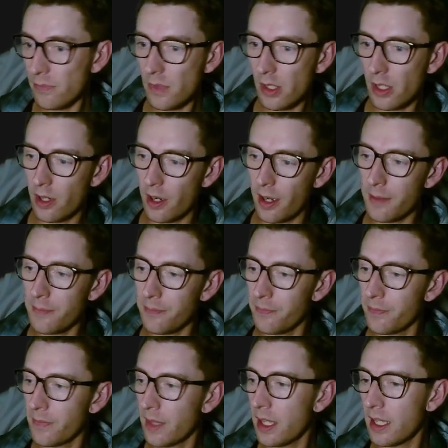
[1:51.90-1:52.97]
All right.
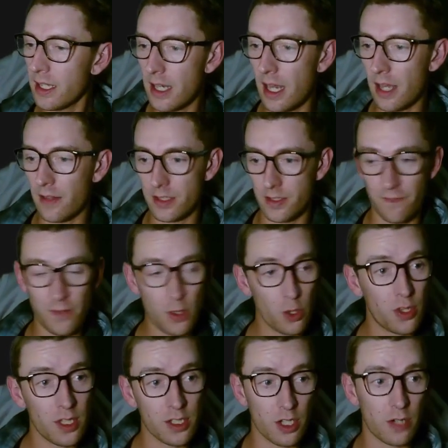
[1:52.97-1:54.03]
Now, there's a few
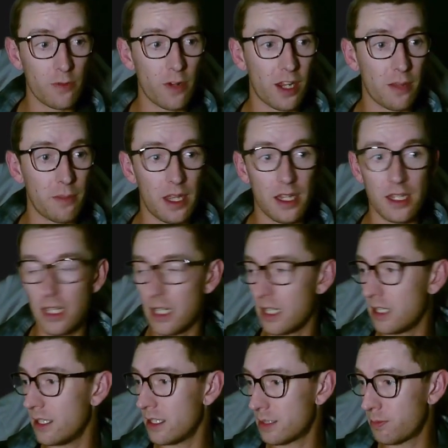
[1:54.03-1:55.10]
things I recommend in
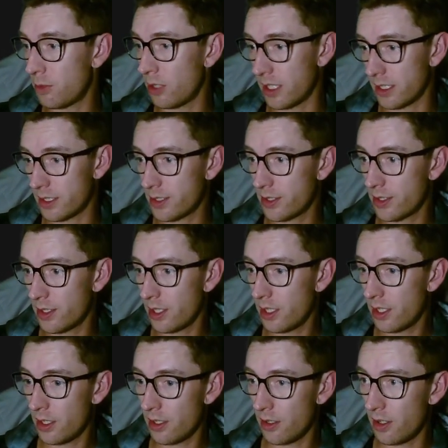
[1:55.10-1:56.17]
this place,
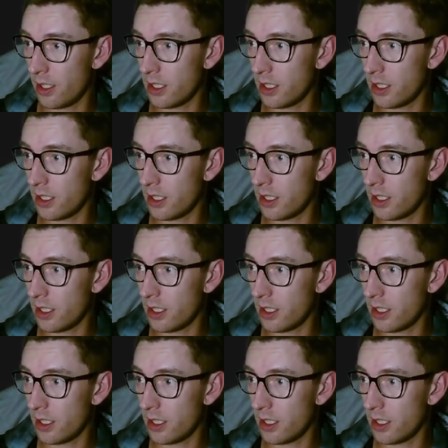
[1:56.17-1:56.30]
right?